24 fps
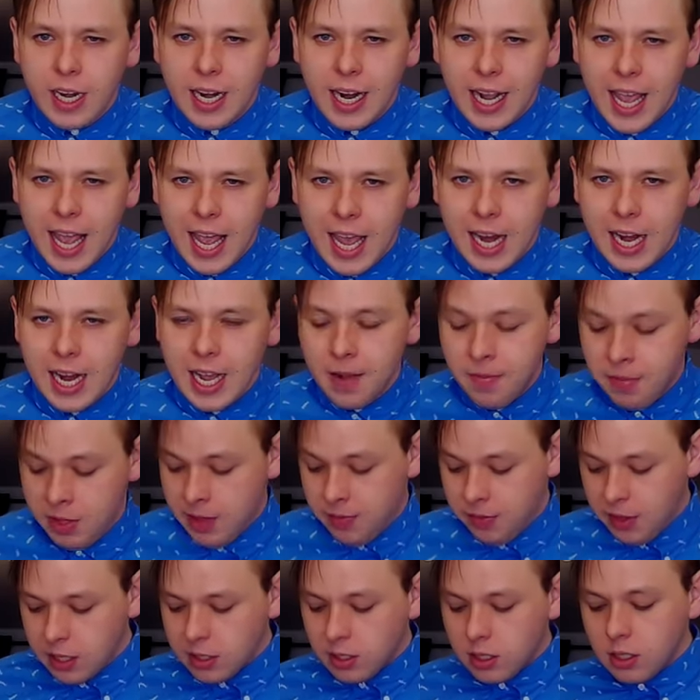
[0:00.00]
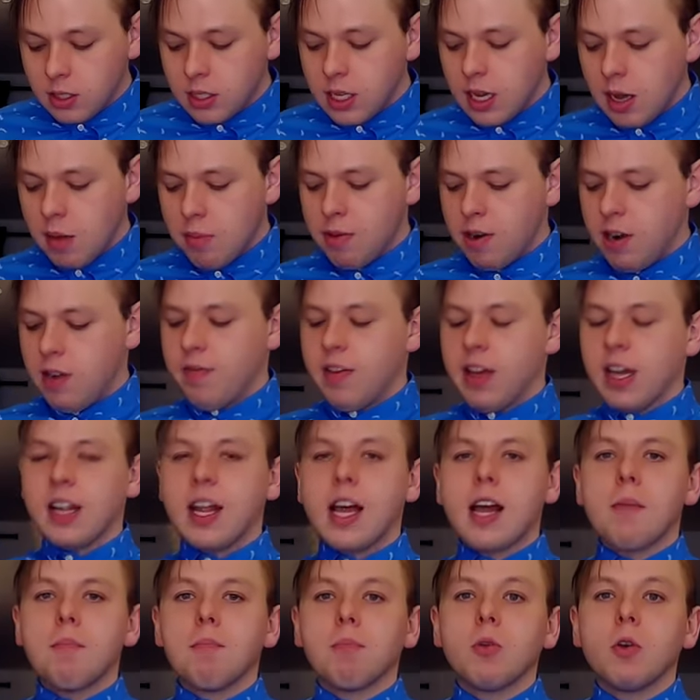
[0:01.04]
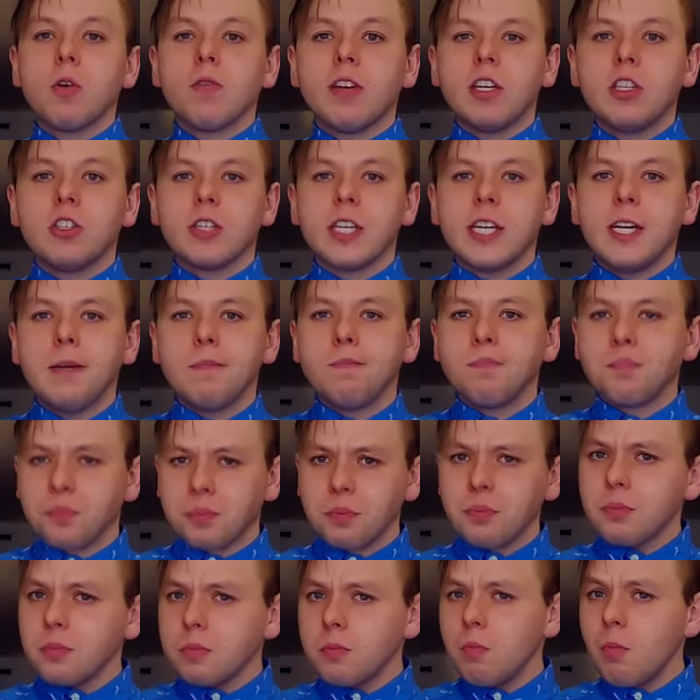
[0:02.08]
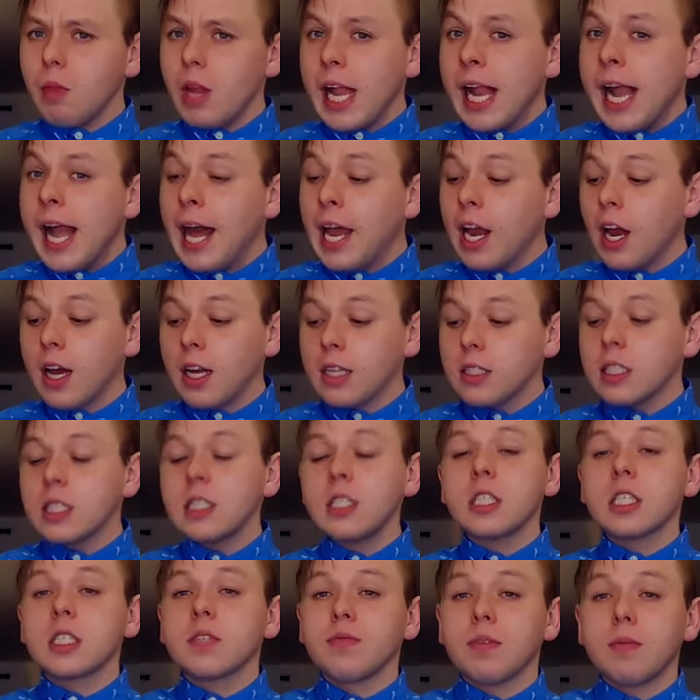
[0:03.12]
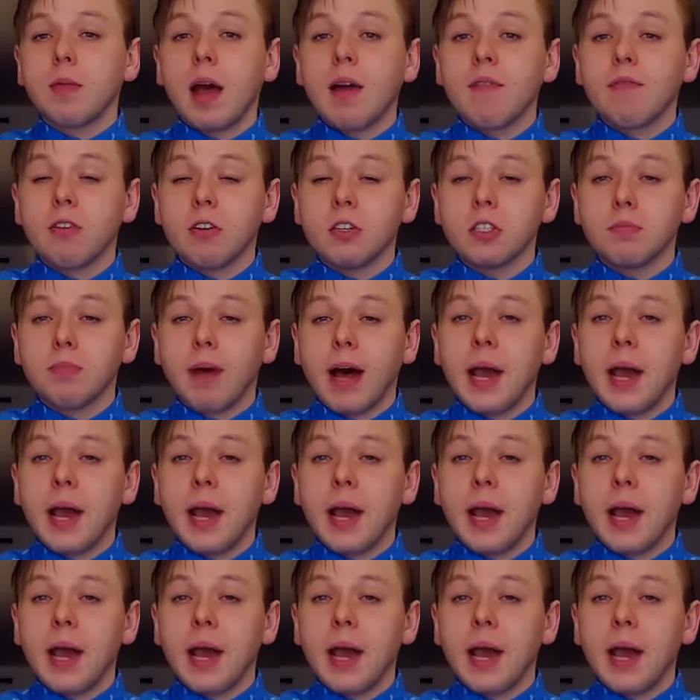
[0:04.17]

and a candy. This is like a perfect like movie treat. And honestly, just from that first